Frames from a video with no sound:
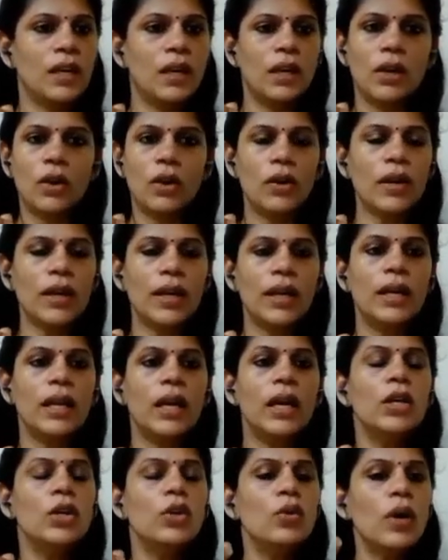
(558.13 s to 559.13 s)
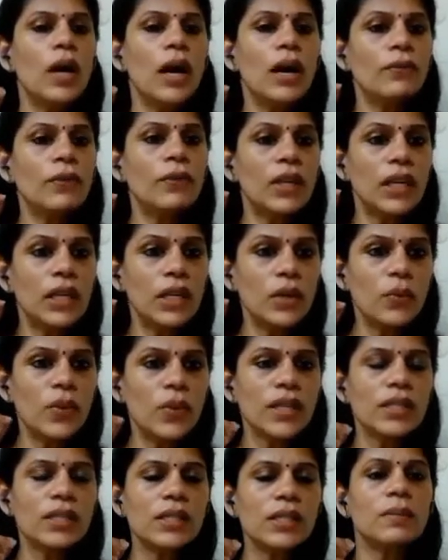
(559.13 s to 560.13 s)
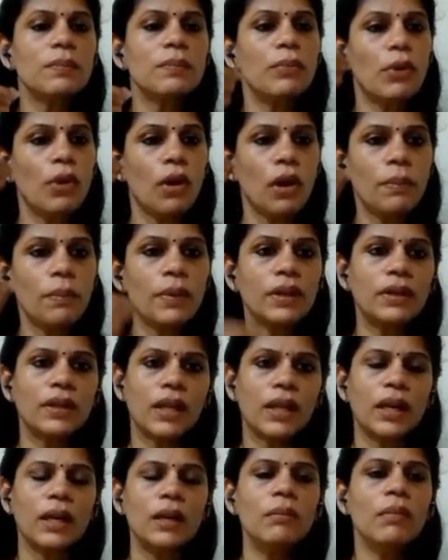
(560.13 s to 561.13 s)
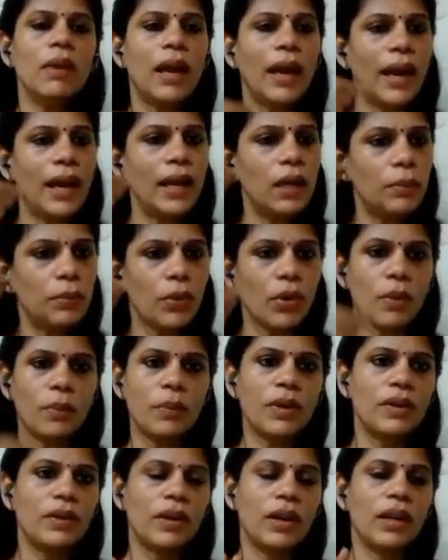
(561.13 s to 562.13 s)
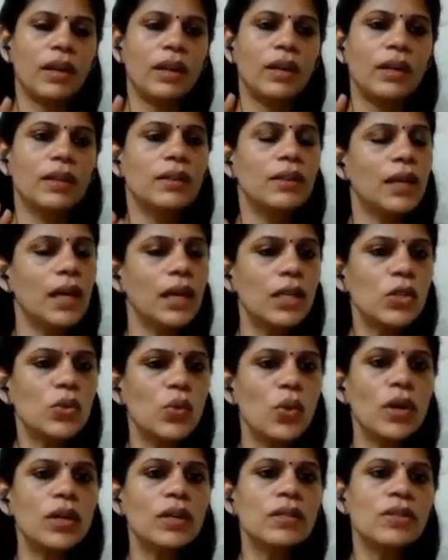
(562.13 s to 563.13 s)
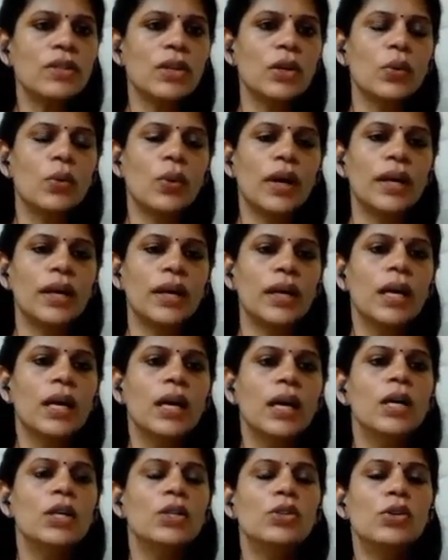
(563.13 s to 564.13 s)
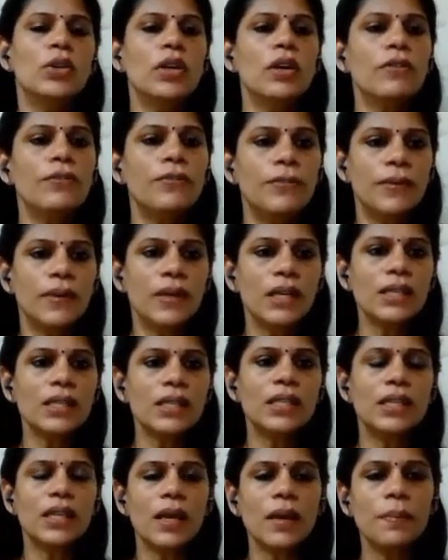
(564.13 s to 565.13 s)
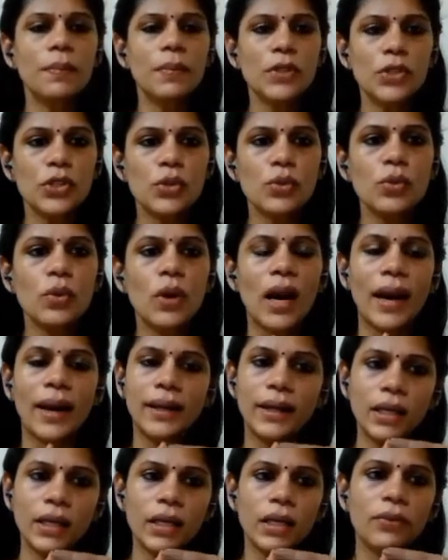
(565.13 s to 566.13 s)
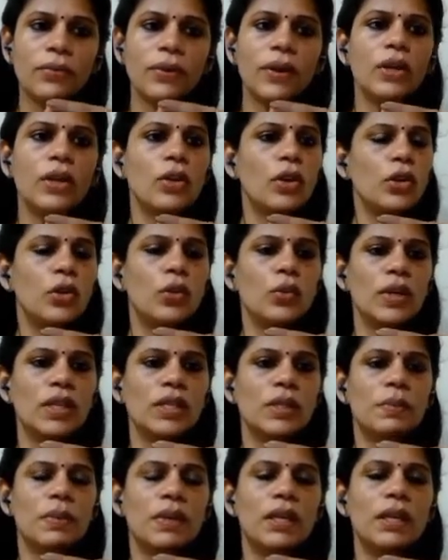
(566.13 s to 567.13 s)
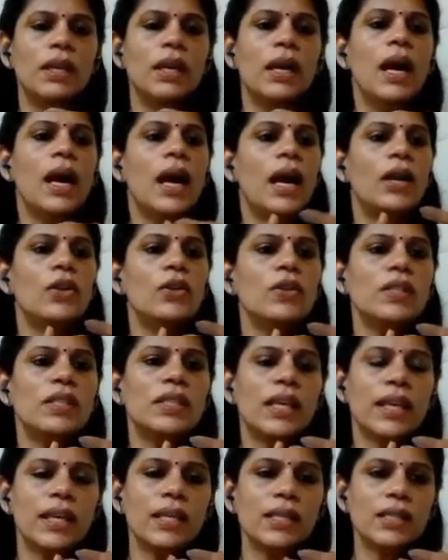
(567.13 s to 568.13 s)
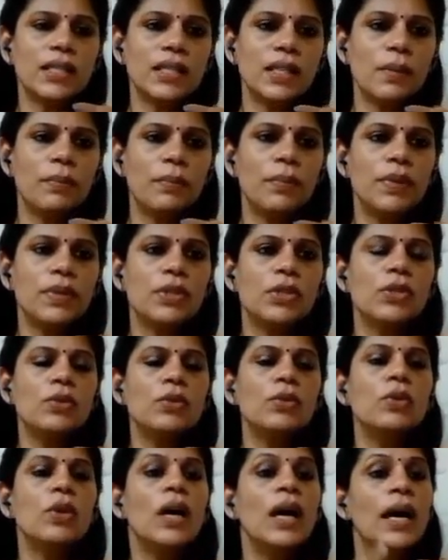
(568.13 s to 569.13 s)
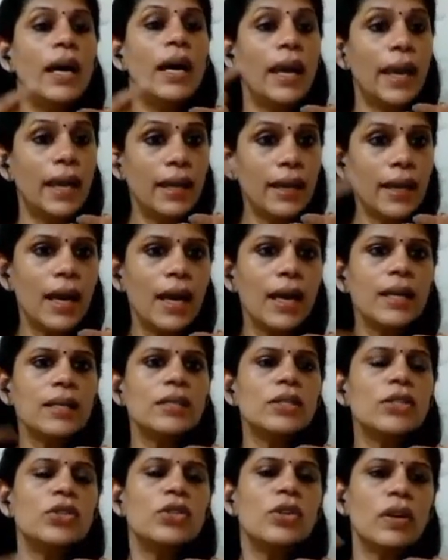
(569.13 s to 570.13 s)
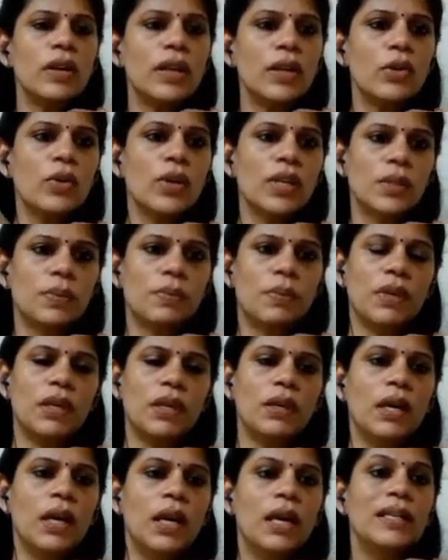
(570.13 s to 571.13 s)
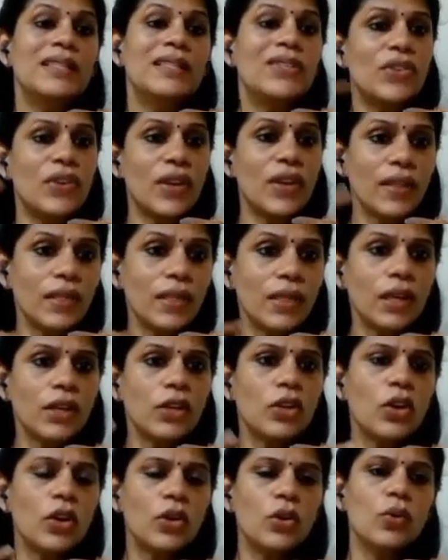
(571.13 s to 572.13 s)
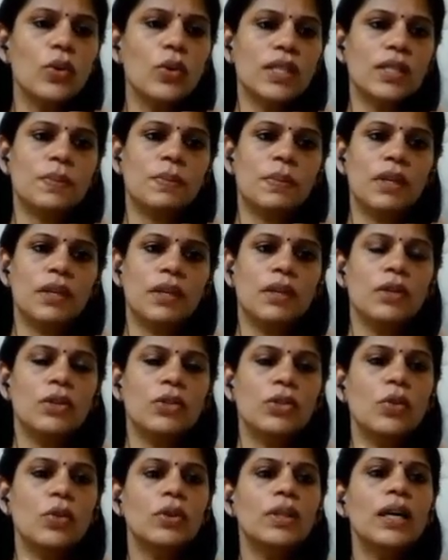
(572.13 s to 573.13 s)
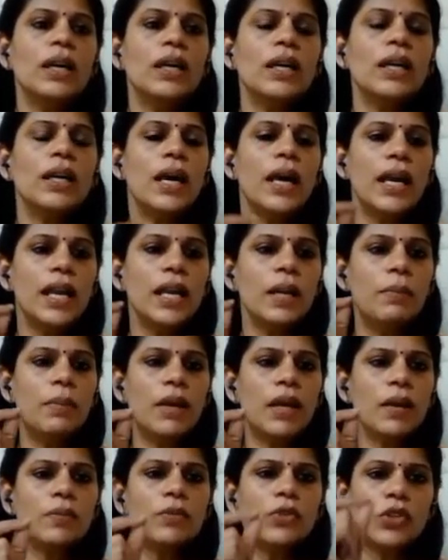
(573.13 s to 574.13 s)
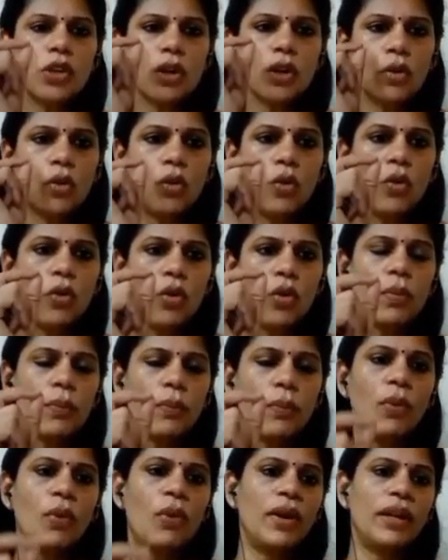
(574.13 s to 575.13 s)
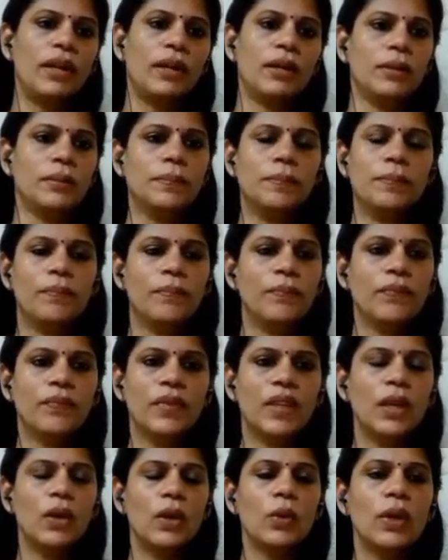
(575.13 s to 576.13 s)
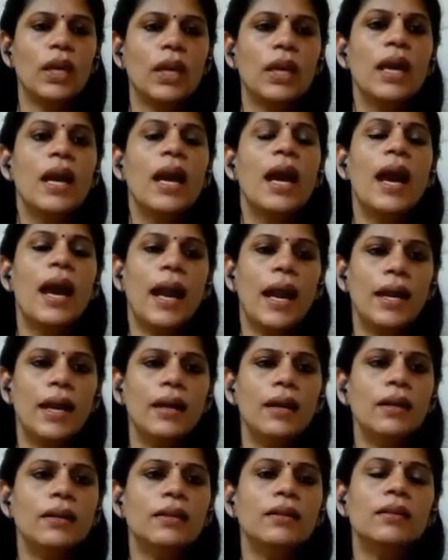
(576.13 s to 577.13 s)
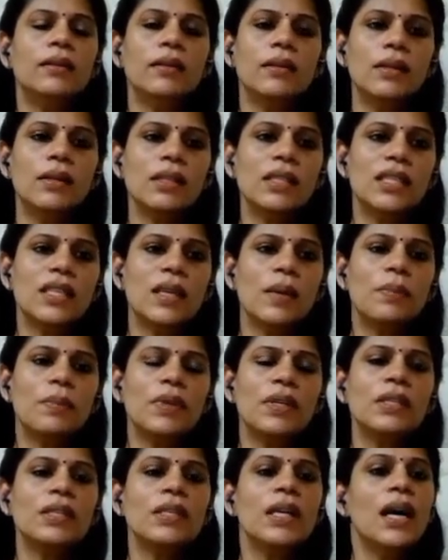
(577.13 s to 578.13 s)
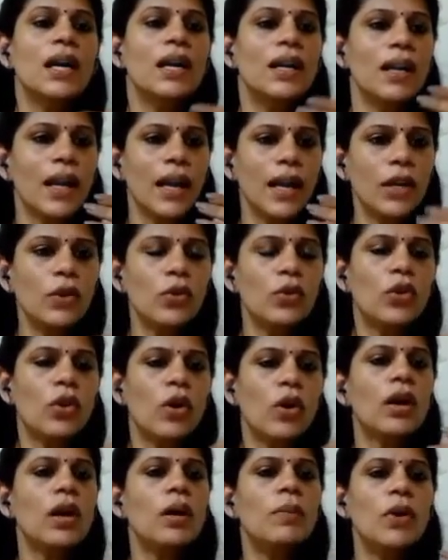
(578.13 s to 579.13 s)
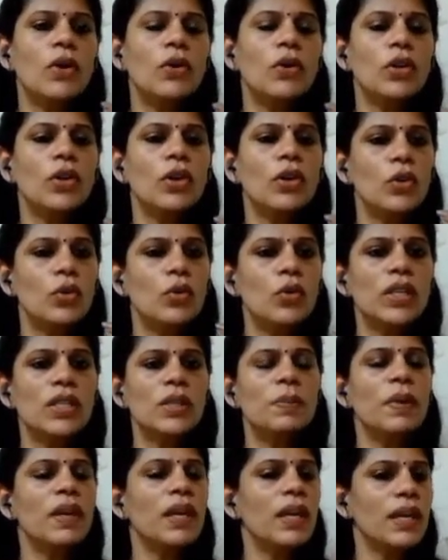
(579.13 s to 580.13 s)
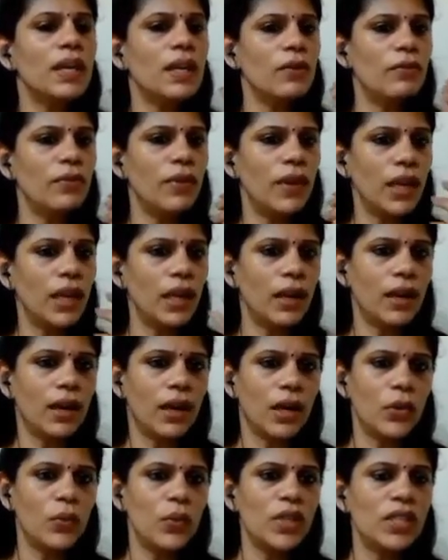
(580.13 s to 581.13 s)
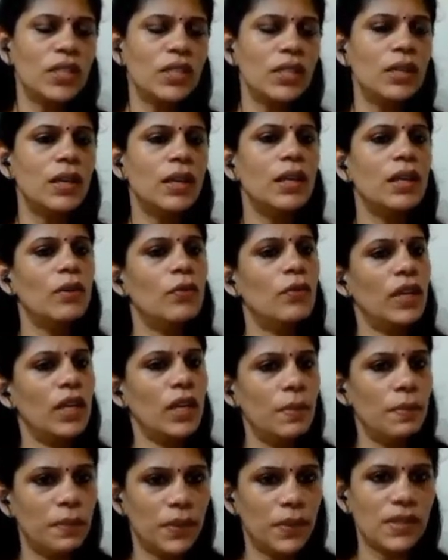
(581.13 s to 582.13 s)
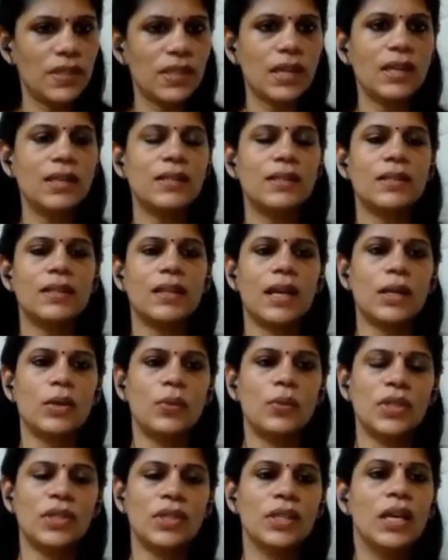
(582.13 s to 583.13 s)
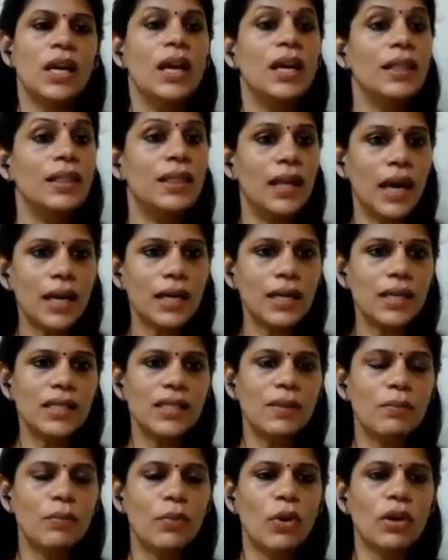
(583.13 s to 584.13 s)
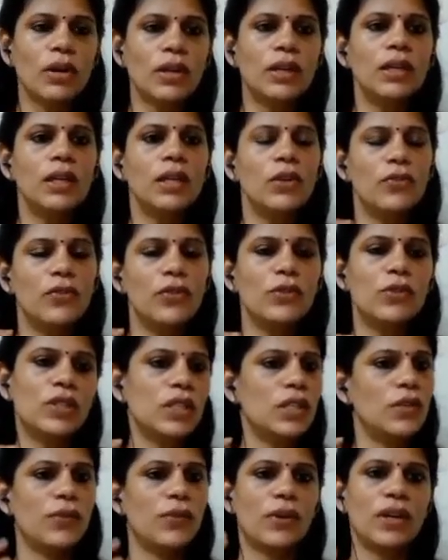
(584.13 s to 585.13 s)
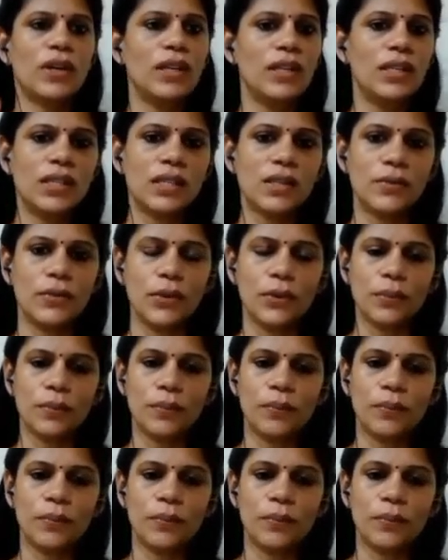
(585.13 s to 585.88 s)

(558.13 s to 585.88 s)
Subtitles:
all right, you have to invest proper time and proper training. That is what is required. So your first step is to identify your USP, and your second step is to enhance your USP, strengthen your USP so that it becomes your core point. Okay, and the third step is try to talk about your USP in a very convincing, in a very precise language. That is important if you sit for an interview.